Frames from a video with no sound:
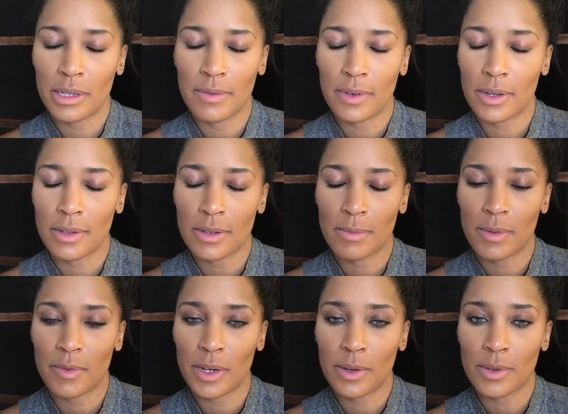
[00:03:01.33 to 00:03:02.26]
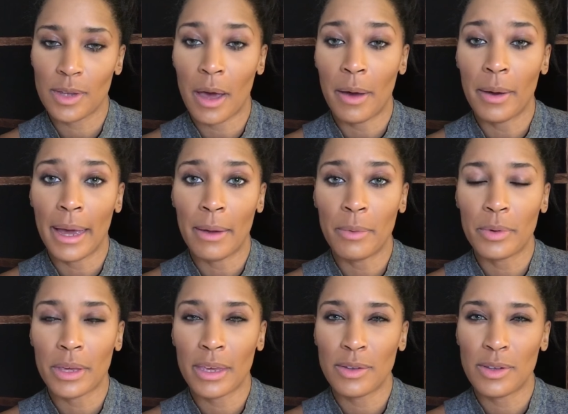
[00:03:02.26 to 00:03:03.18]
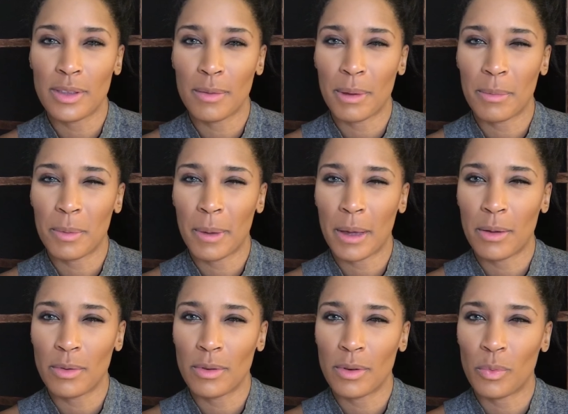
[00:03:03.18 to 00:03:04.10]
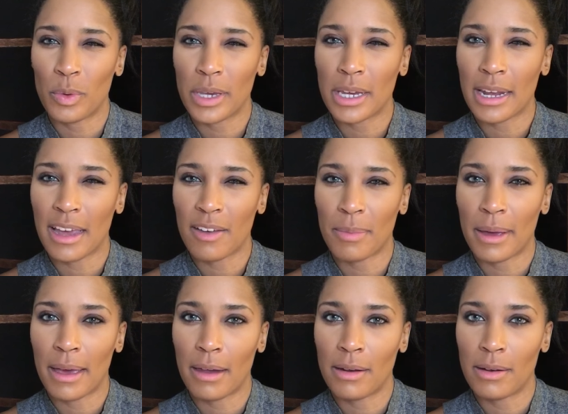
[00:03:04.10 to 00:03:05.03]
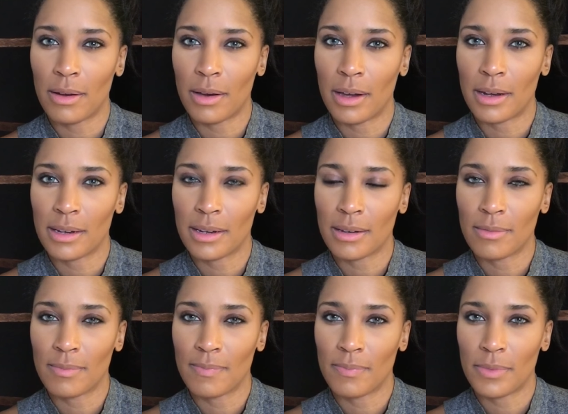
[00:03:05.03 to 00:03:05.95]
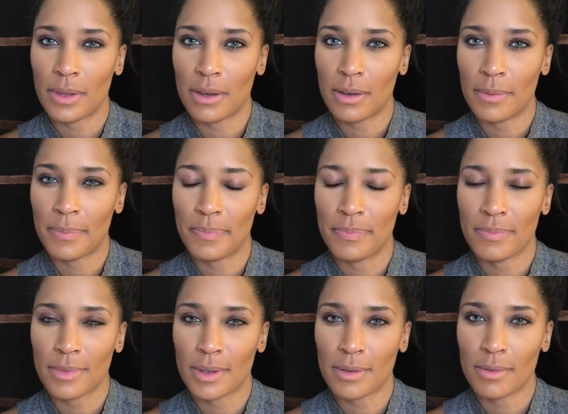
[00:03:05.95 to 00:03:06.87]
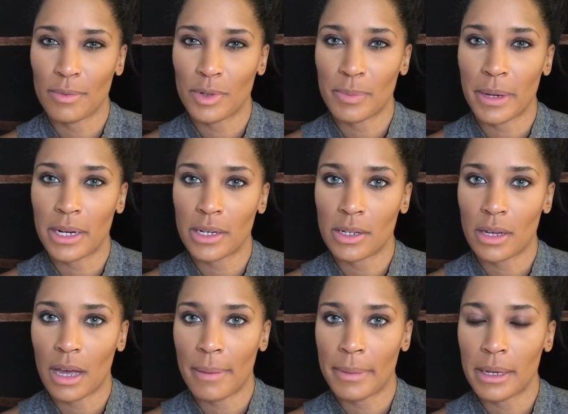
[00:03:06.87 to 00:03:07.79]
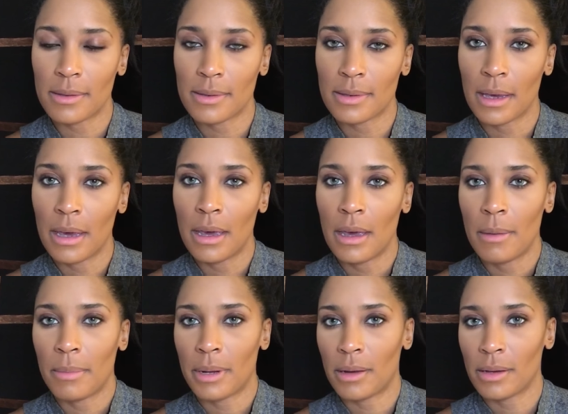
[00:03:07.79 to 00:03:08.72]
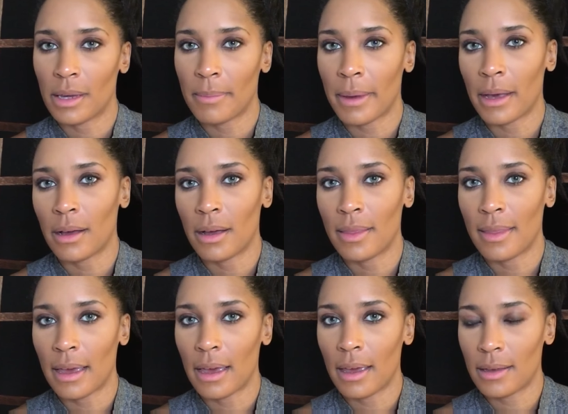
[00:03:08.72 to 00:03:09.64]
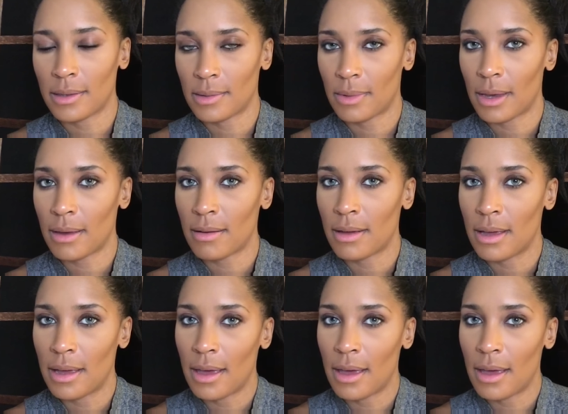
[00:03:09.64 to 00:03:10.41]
leaving on some of the videos. I'll, I will get to them. I'm about a week and a half behind on the responding to comments, but I'll get back on that as well